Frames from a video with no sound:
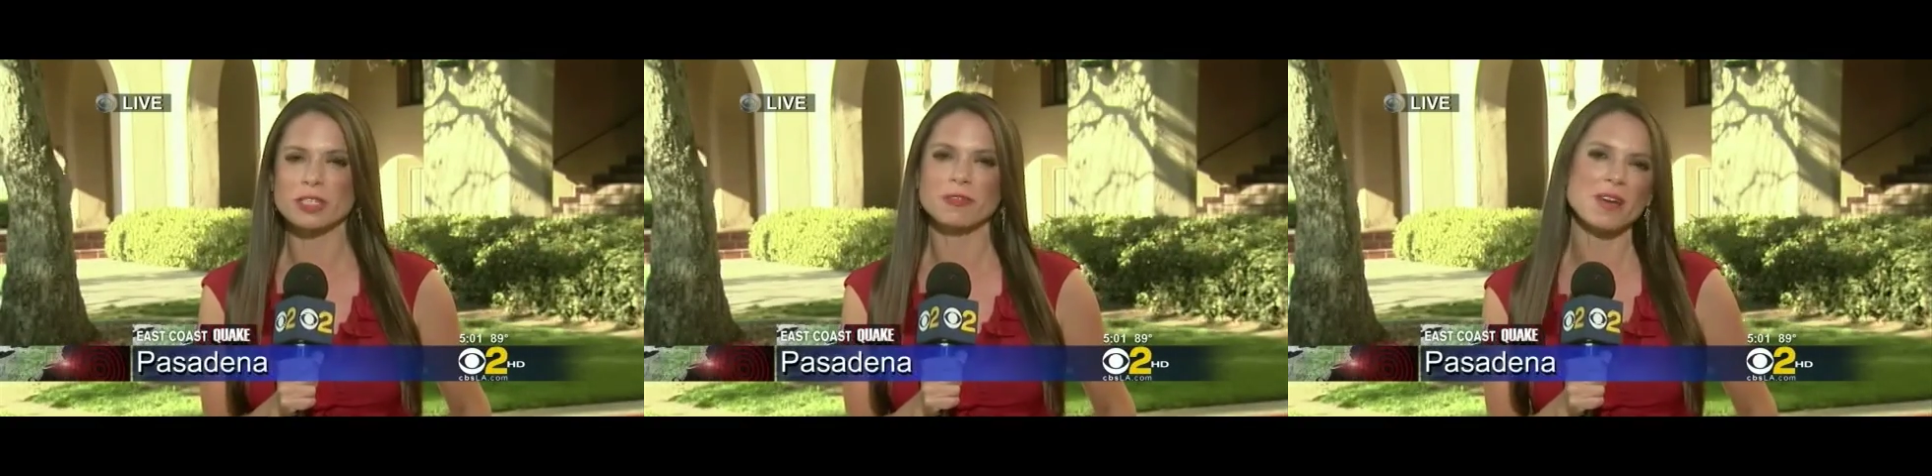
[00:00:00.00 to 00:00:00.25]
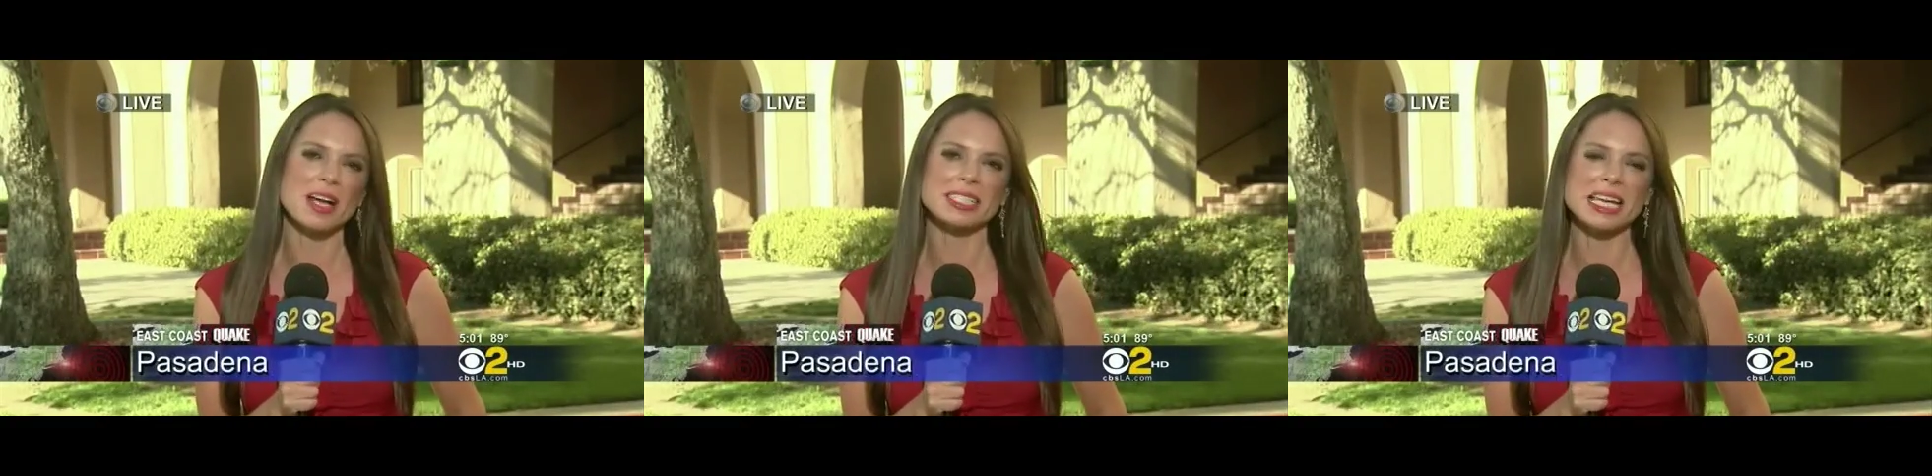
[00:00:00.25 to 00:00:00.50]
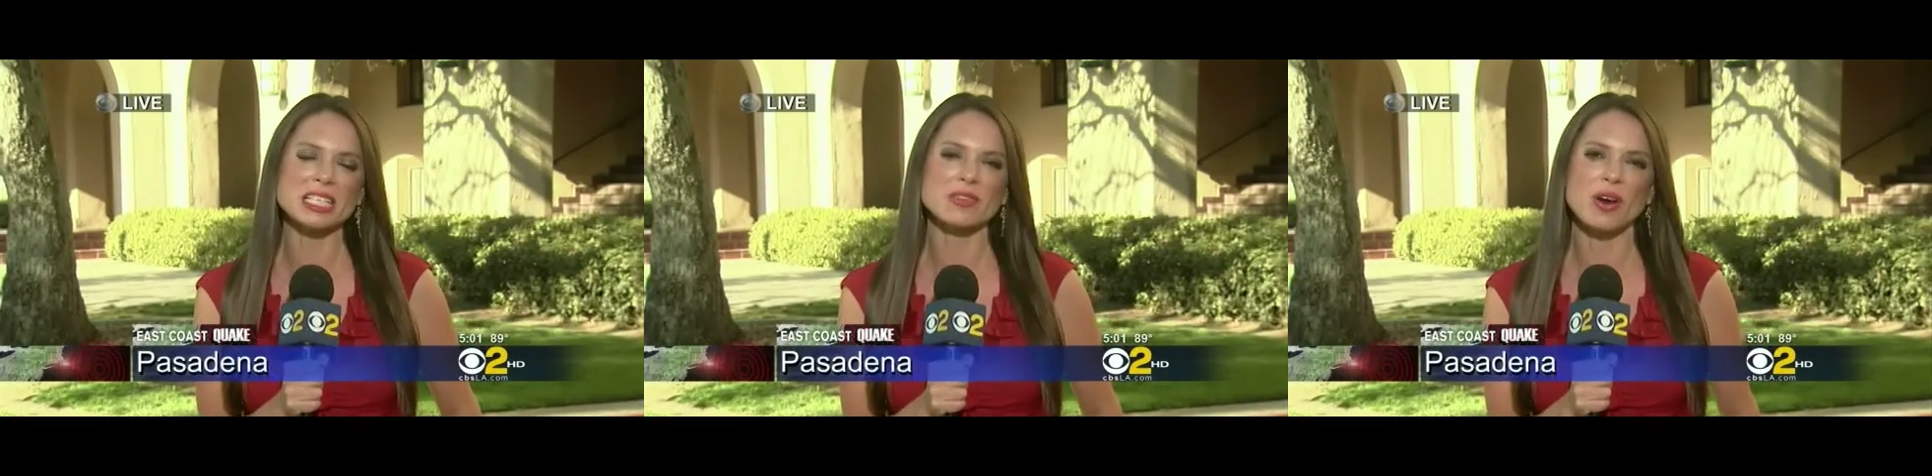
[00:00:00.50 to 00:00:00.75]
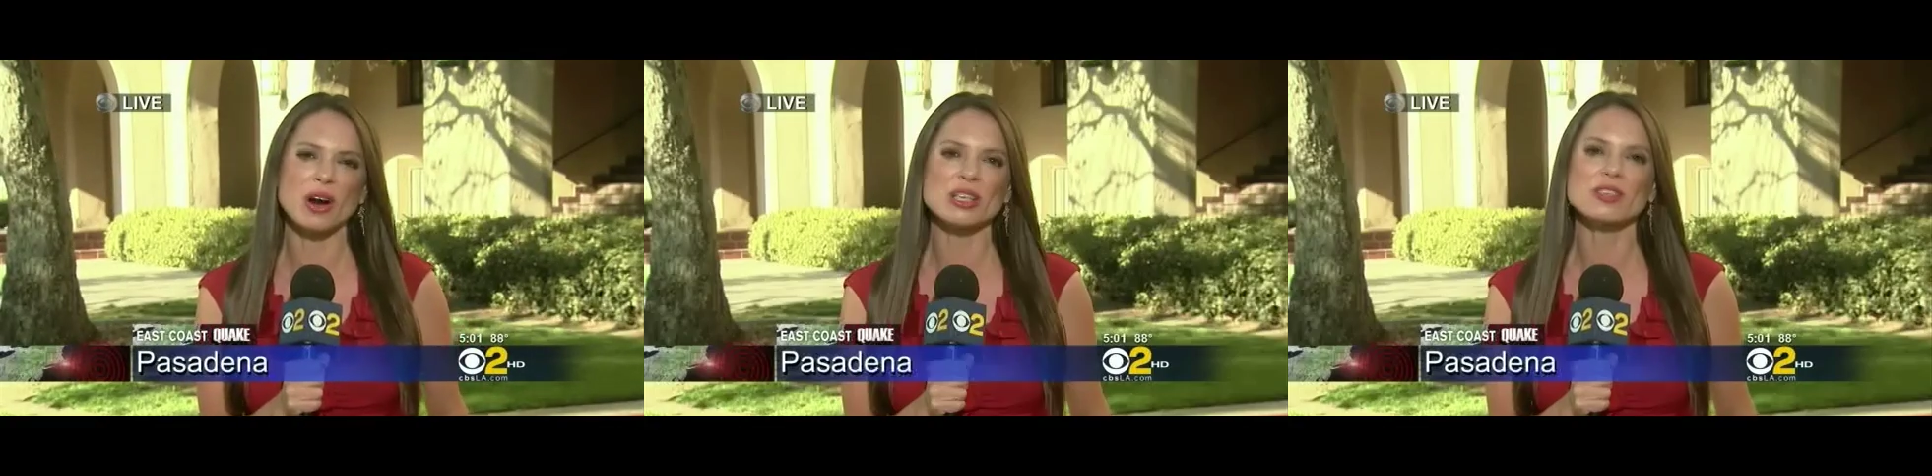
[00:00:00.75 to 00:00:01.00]
was felt
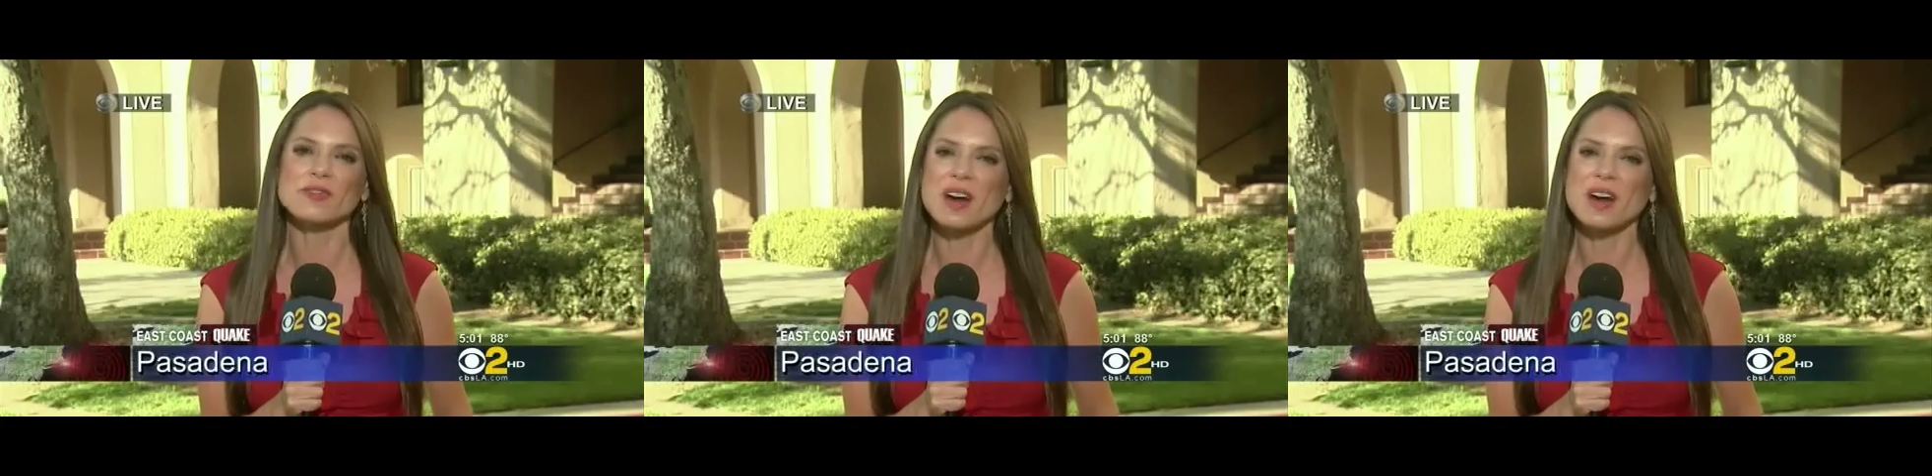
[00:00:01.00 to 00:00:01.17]
as far as